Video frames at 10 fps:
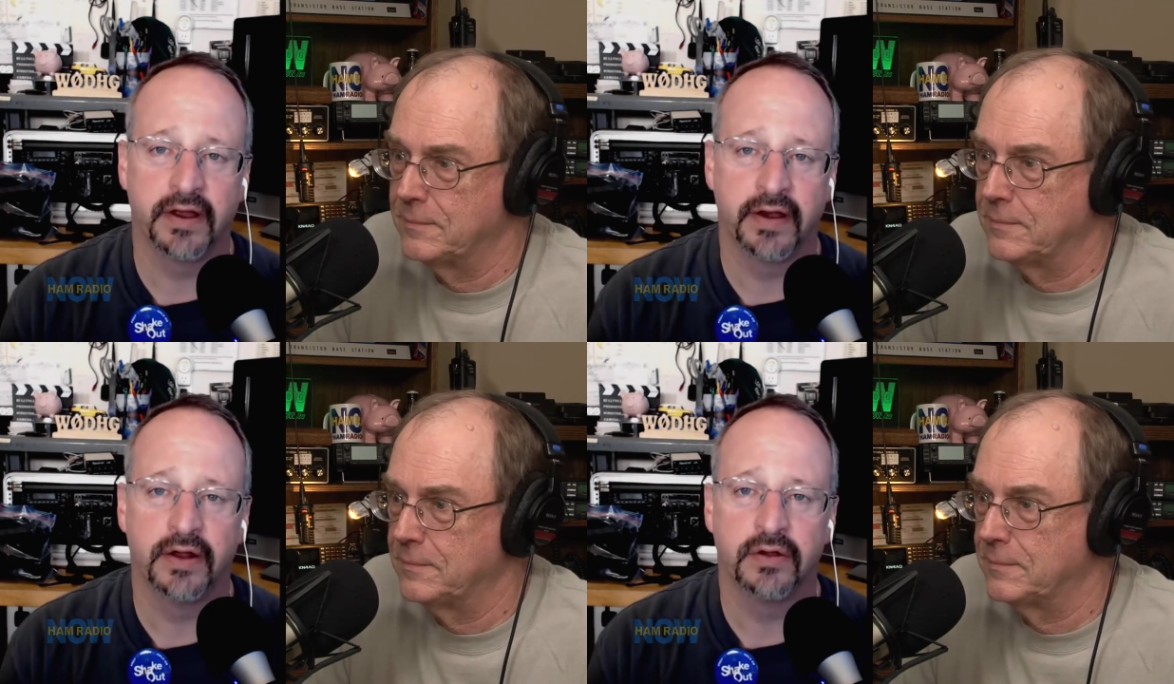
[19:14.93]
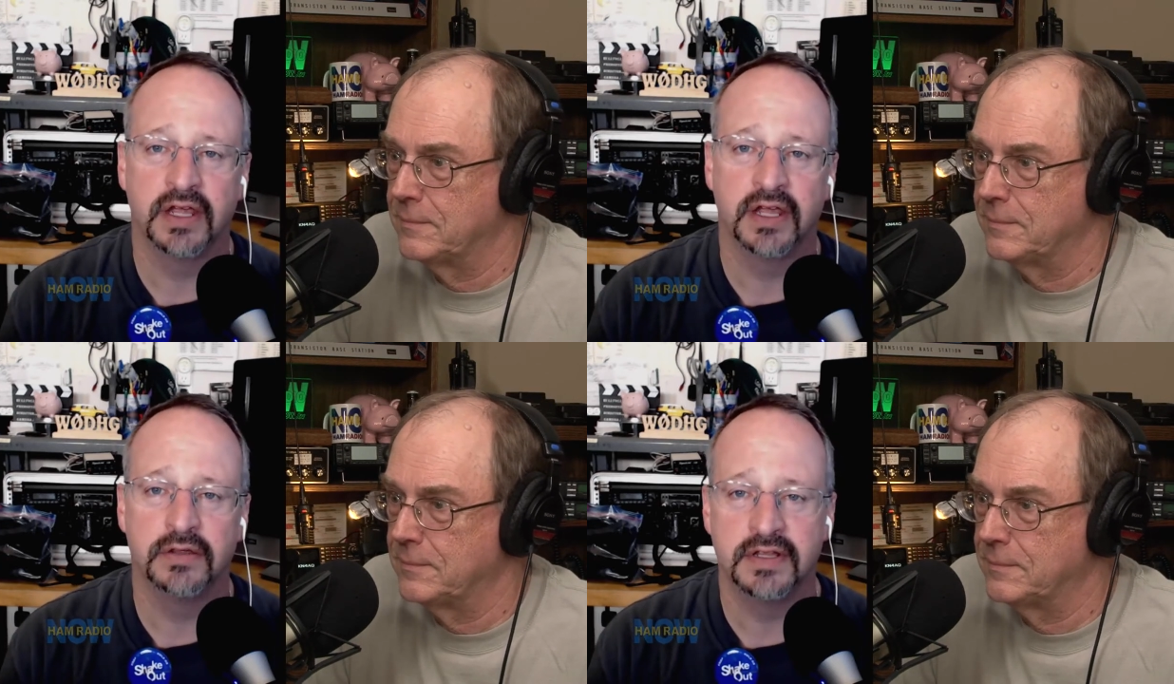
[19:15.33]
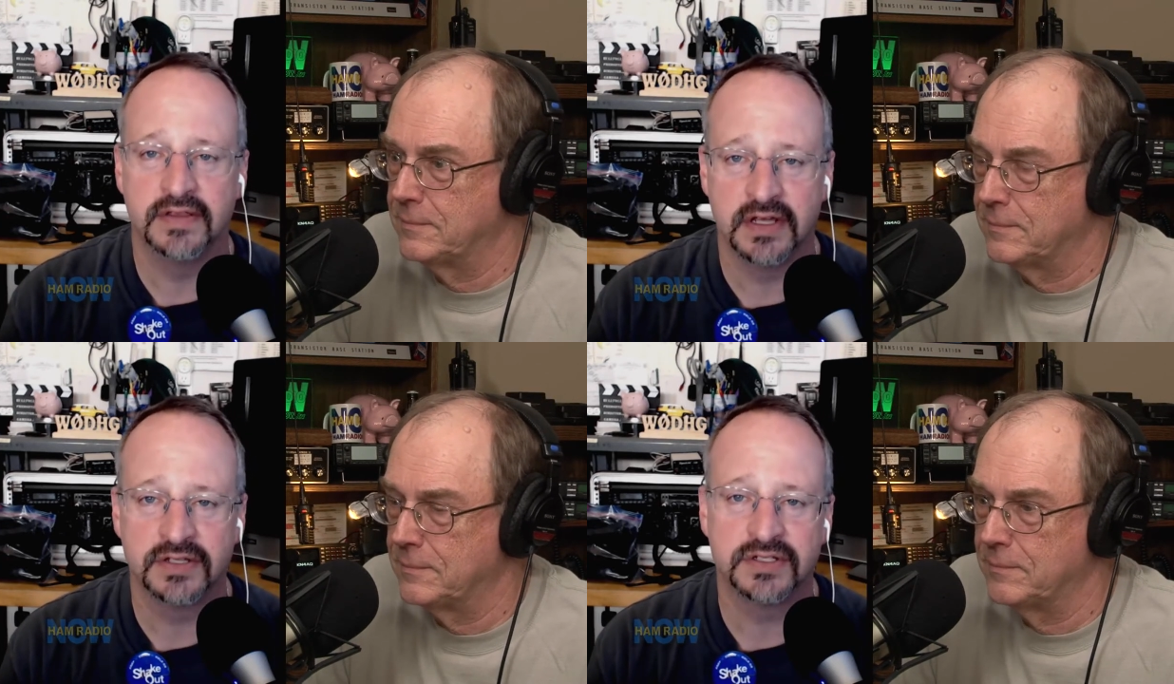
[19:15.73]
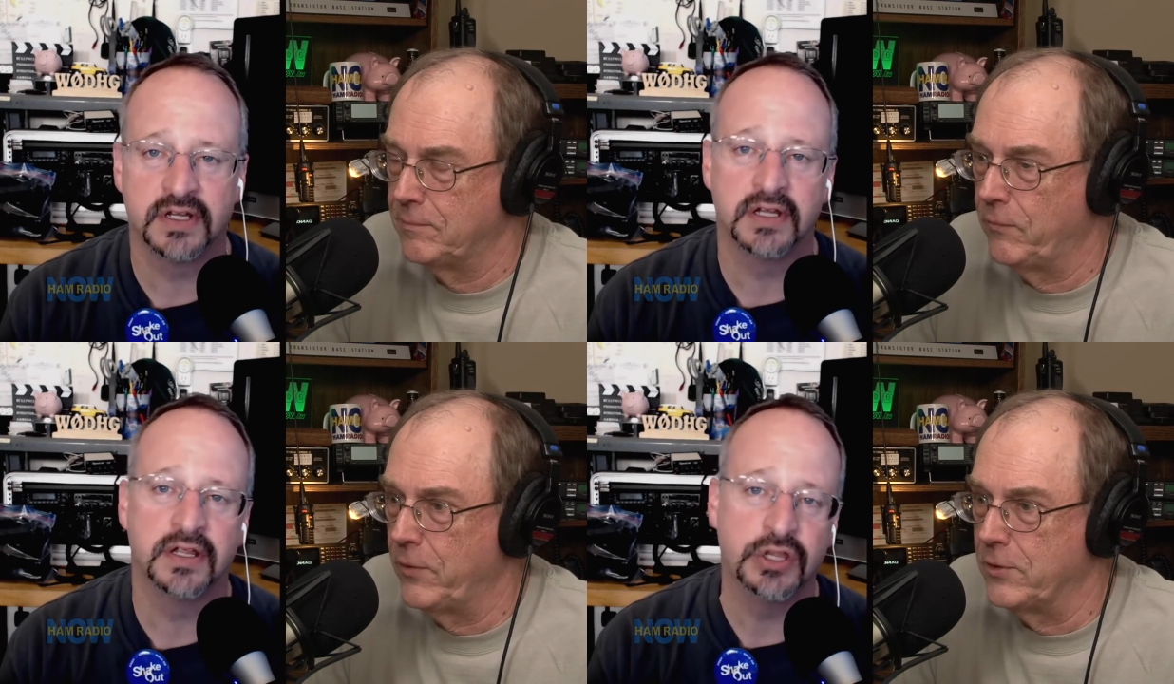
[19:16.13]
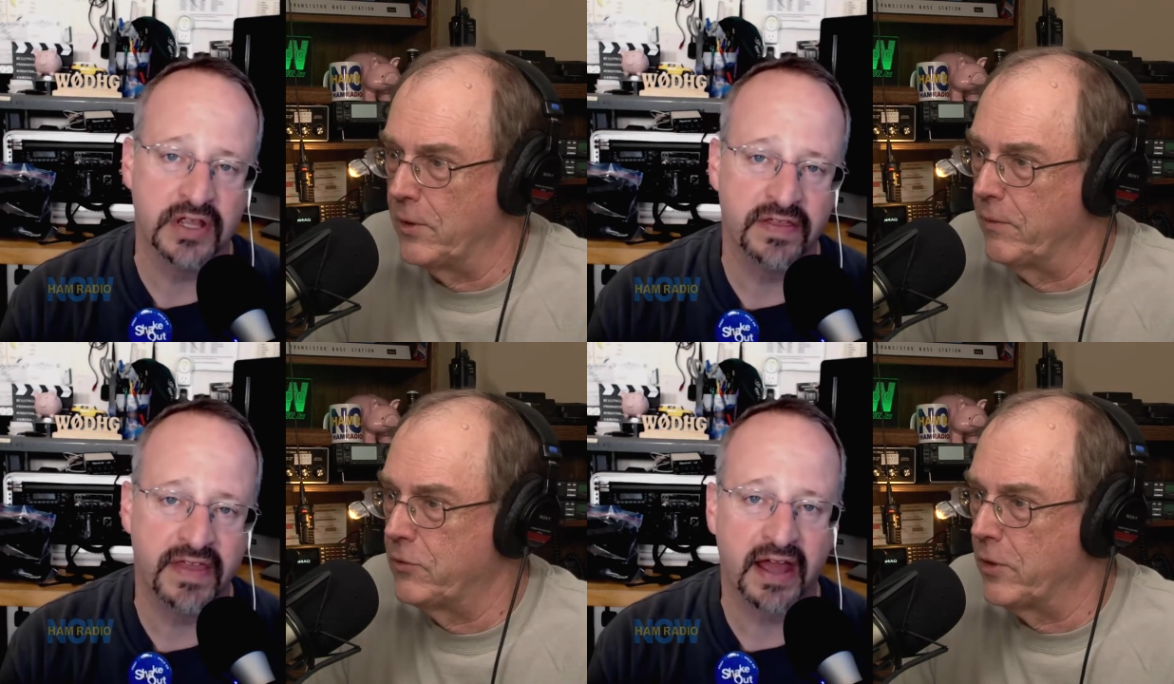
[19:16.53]
Speaker 1: out, okay, you need this done and you
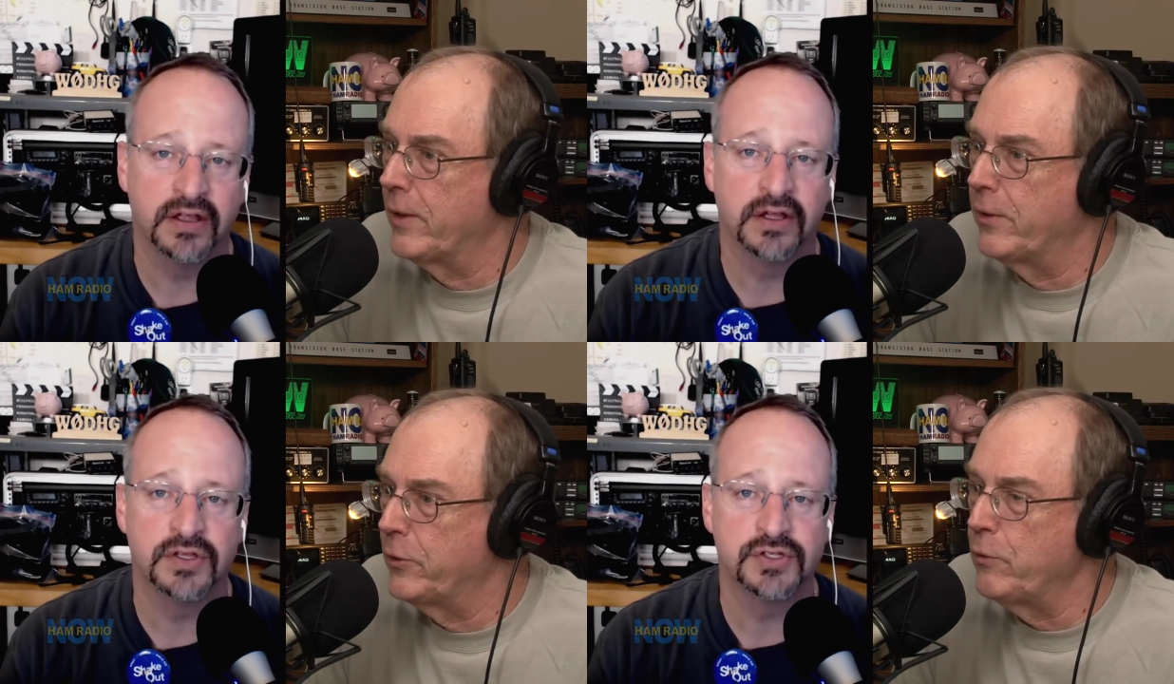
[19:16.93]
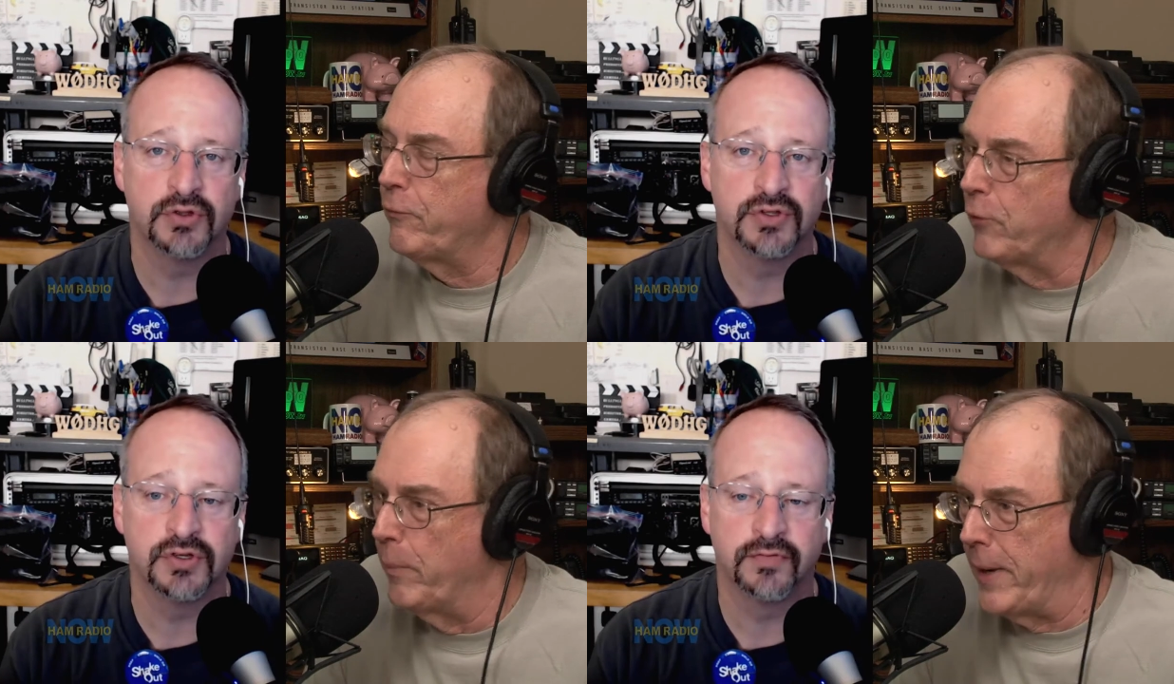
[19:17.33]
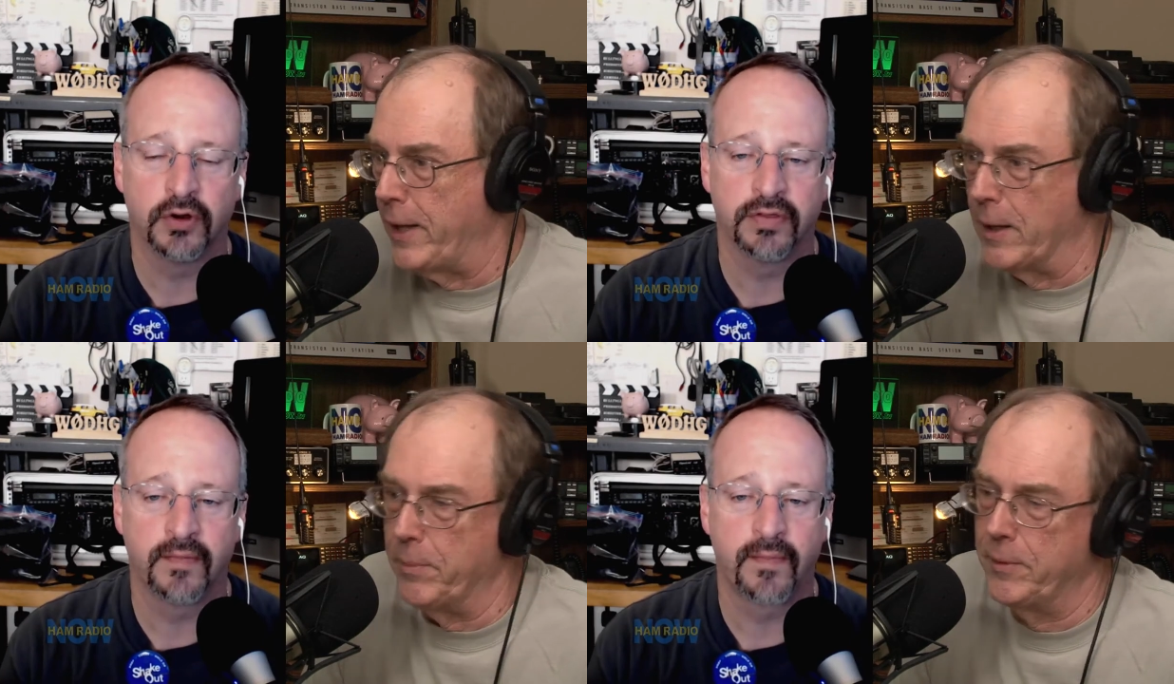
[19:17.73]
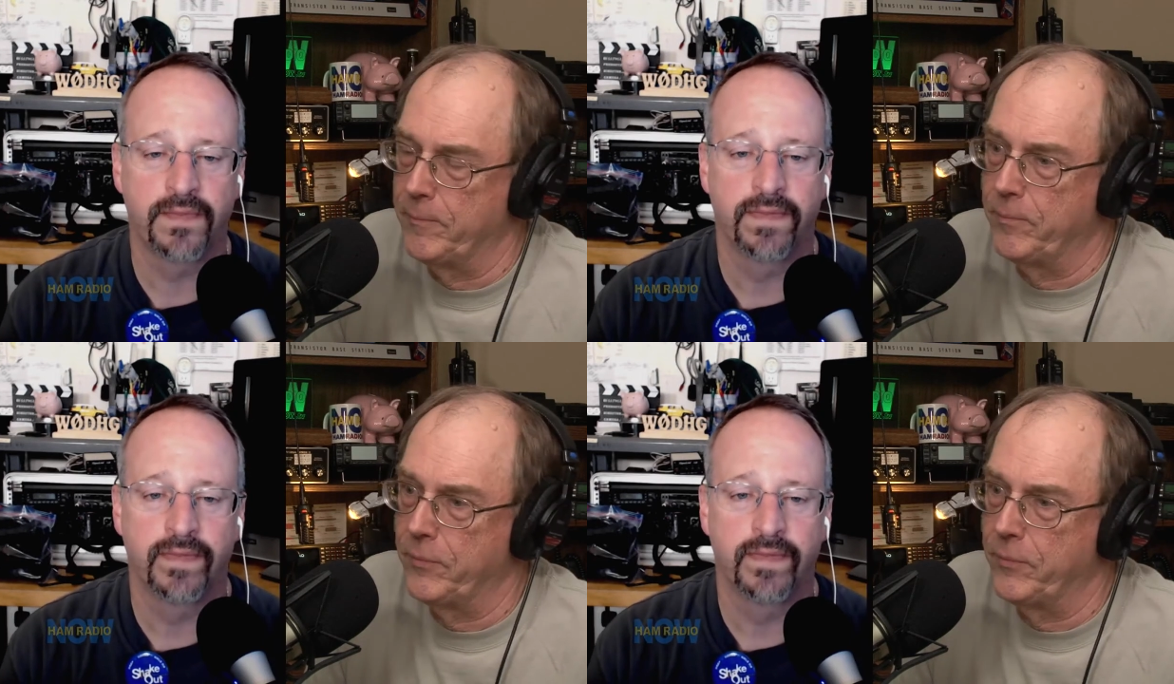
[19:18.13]
need that so, done. So they don't so do so full makeup.